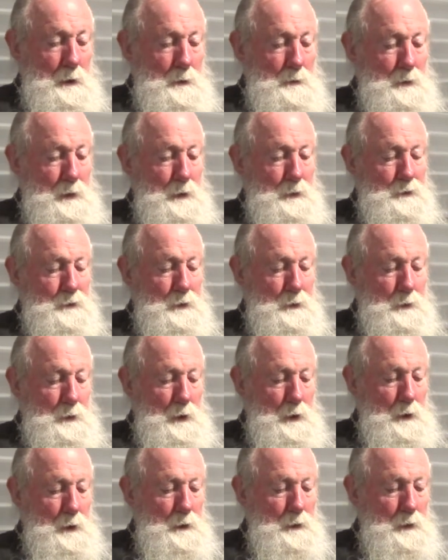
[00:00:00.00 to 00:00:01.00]
There's
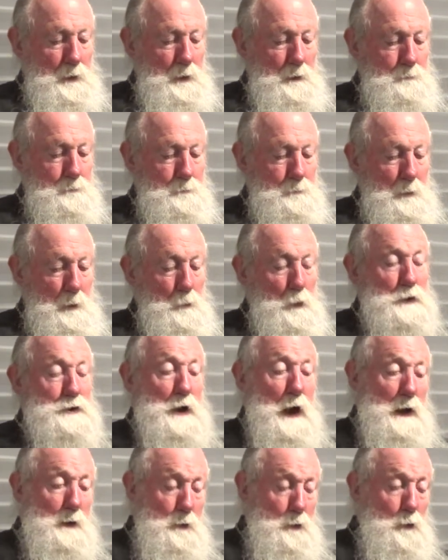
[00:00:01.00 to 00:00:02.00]
which
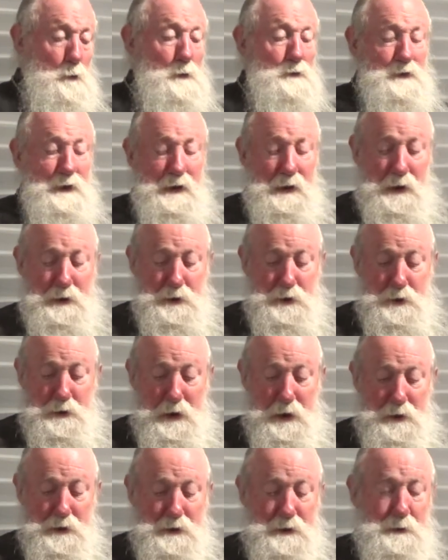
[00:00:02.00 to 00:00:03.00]
I thought was a legend,
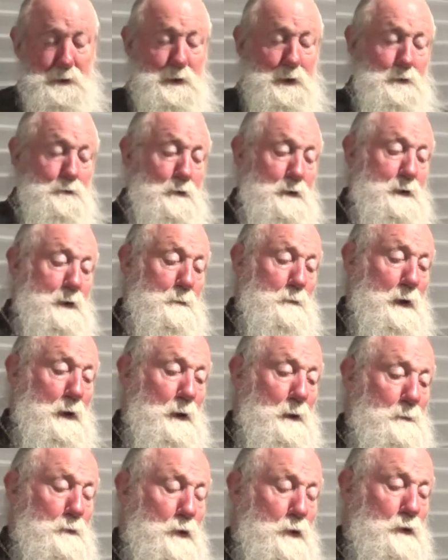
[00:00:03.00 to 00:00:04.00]
actually. It's written in one of
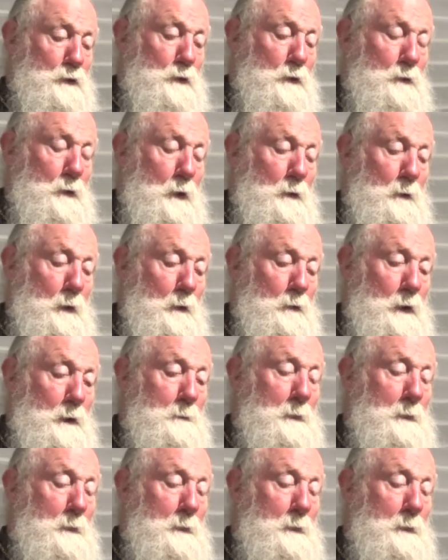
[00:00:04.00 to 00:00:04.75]
the books on the Holy